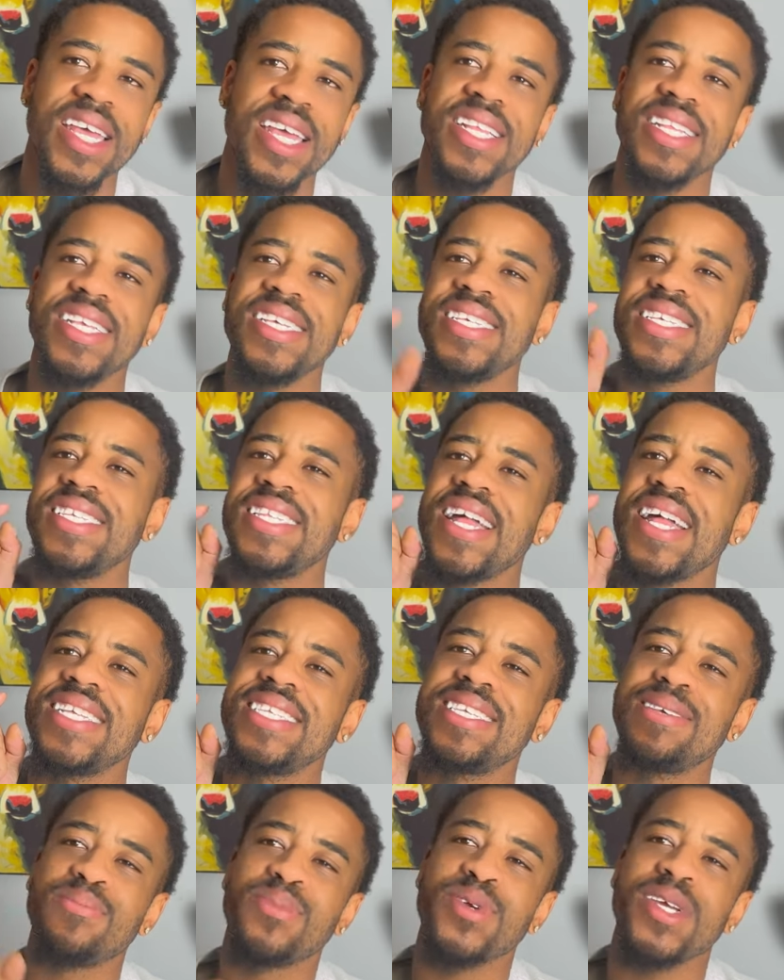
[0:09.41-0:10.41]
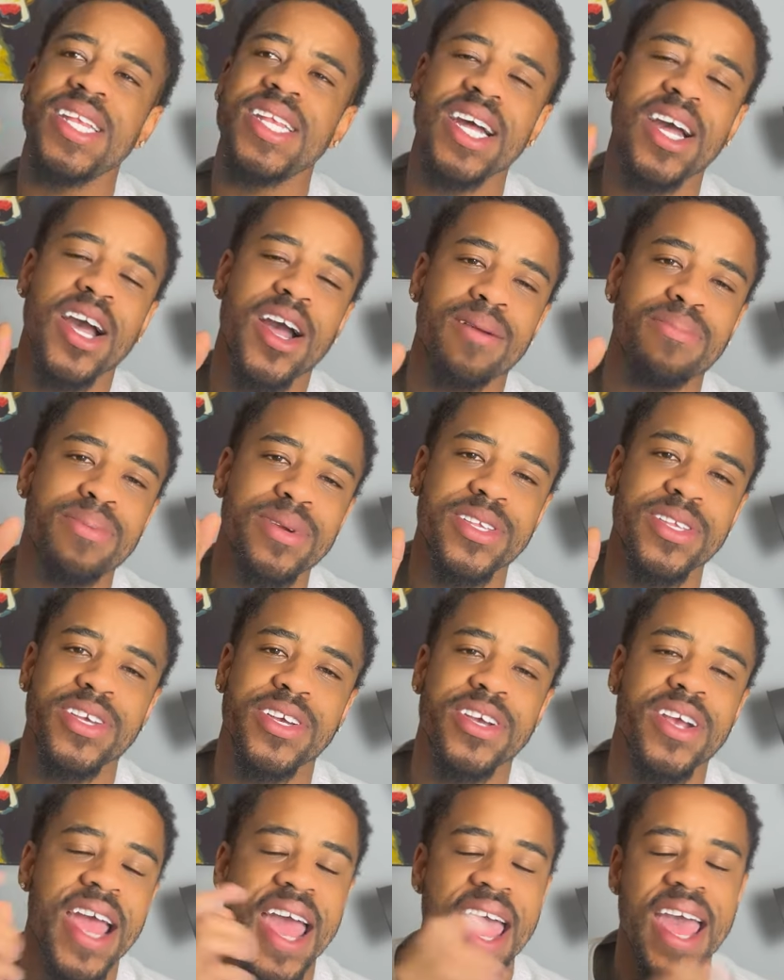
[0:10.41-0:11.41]
This is that Sabrina
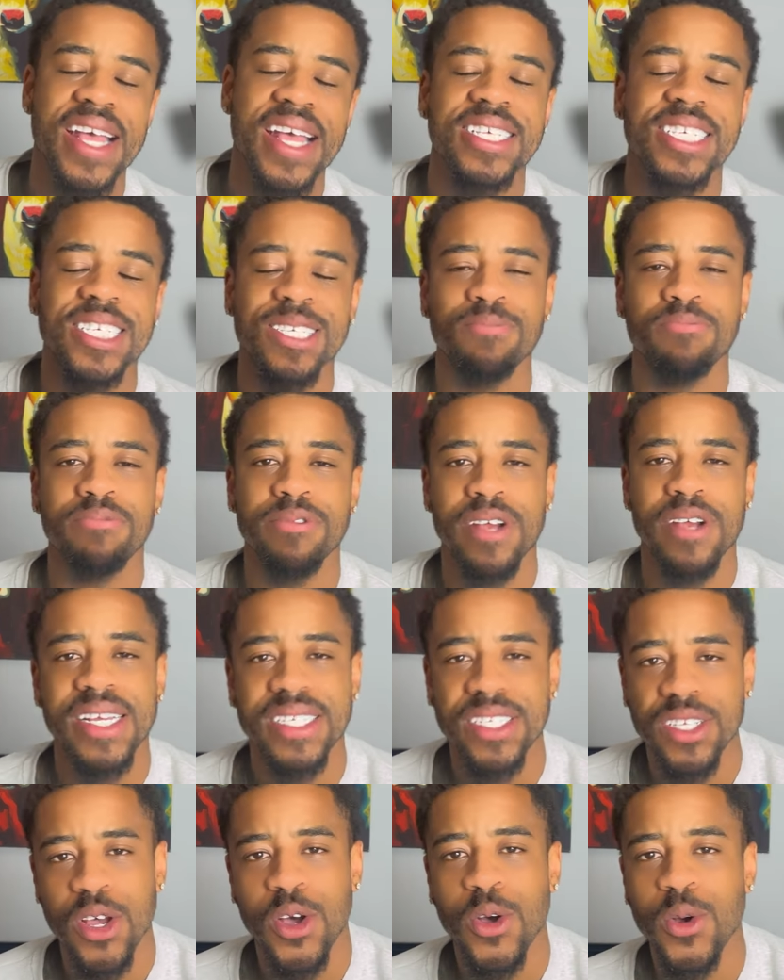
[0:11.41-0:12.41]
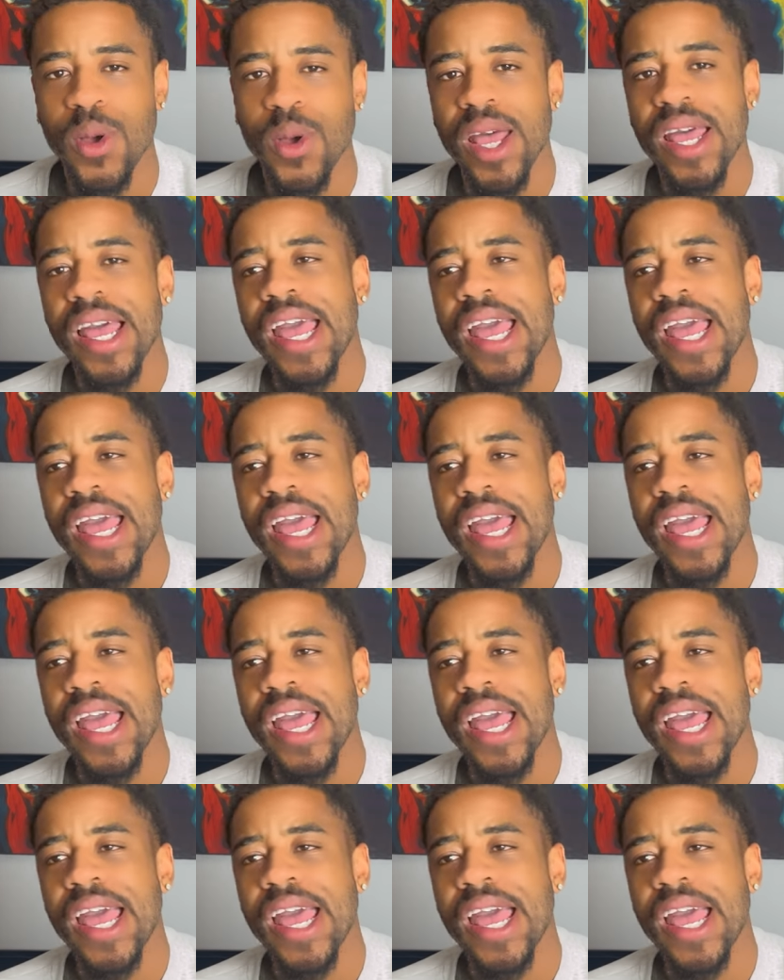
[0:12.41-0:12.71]
Carpenter Espresso,